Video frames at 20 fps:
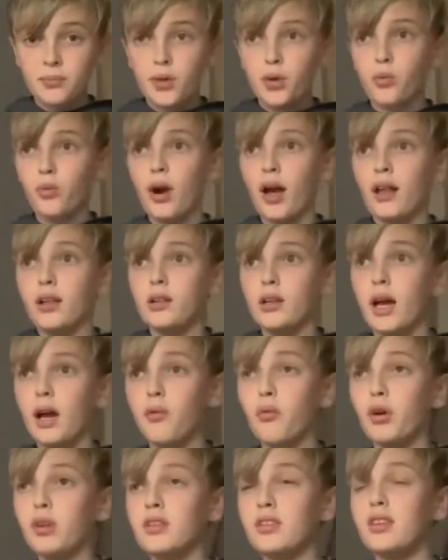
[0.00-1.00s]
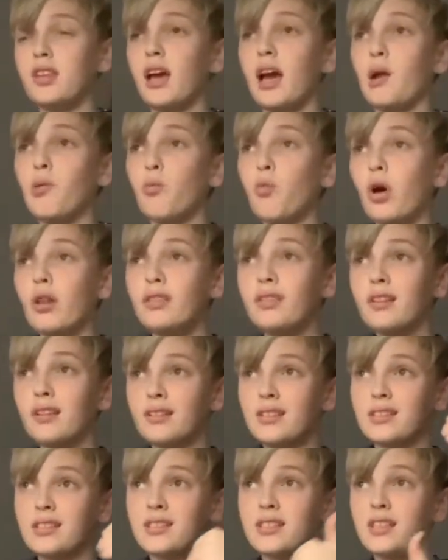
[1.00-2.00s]
Well, I want I wanted
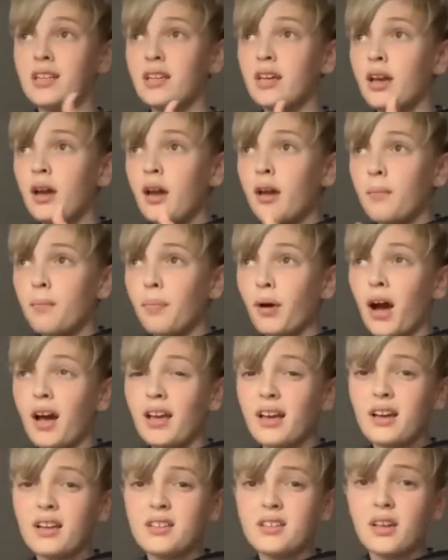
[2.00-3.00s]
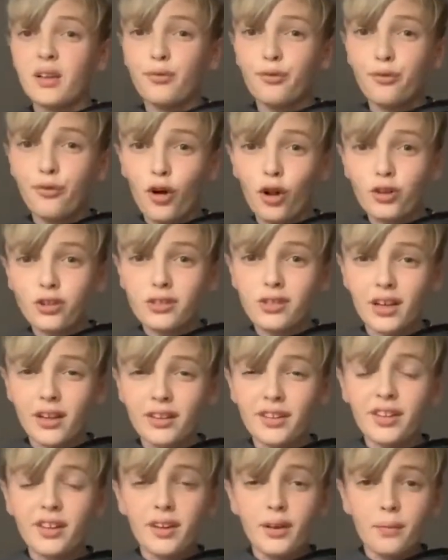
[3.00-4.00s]
to see Byers and
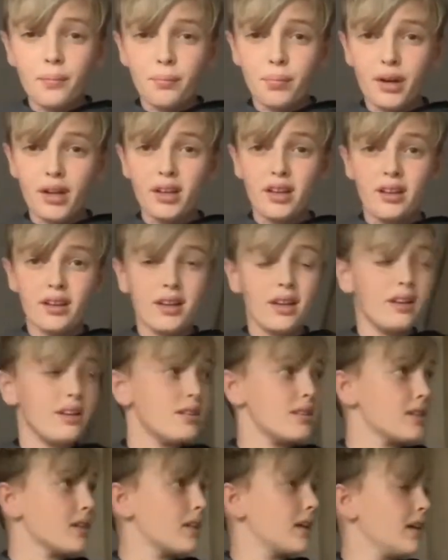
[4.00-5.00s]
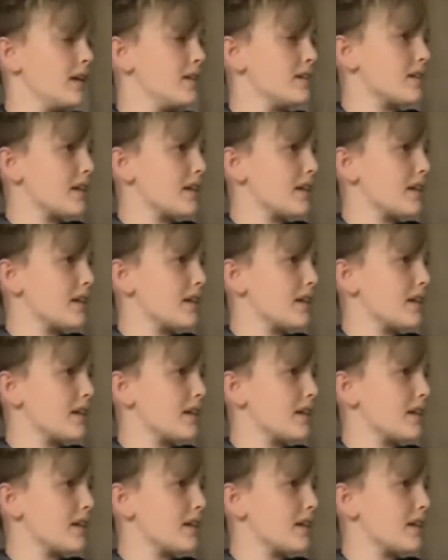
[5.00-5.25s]
Fulton, but it in case.